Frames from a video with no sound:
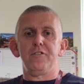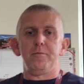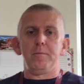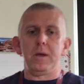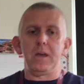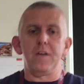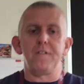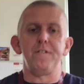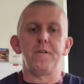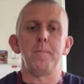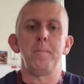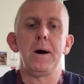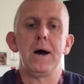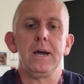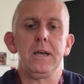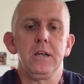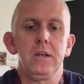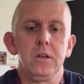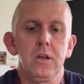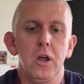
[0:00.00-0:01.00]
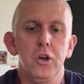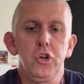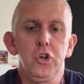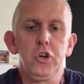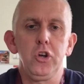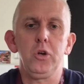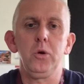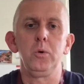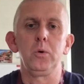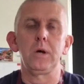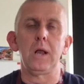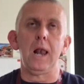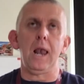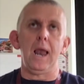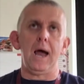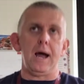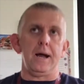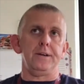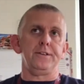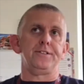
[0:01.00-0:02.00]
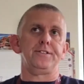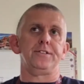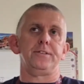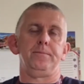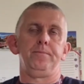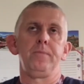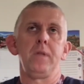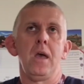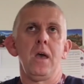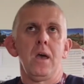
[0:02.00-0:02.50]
me for my new class?